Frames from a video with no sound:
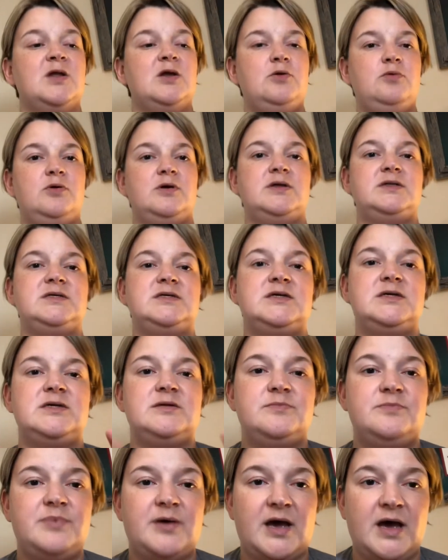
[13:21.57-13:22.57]

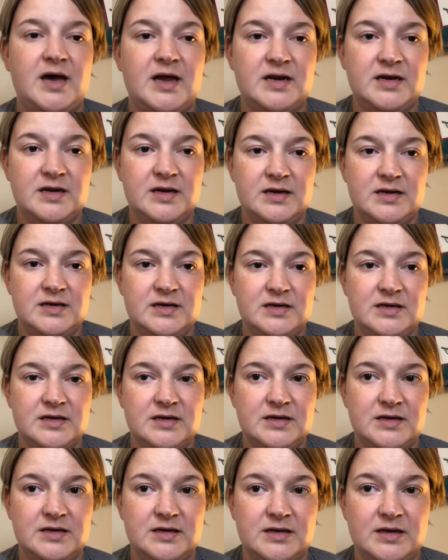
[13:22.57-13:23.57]
quilted padded
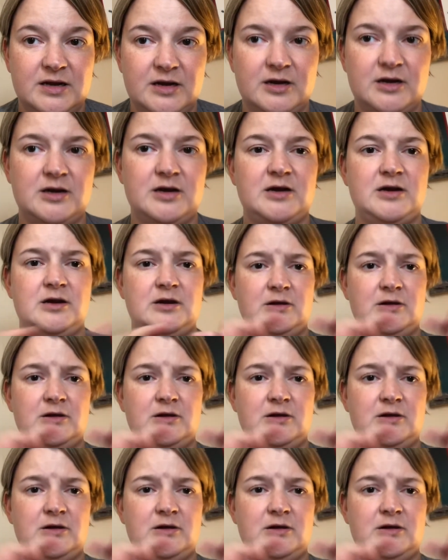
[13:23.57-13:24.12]
like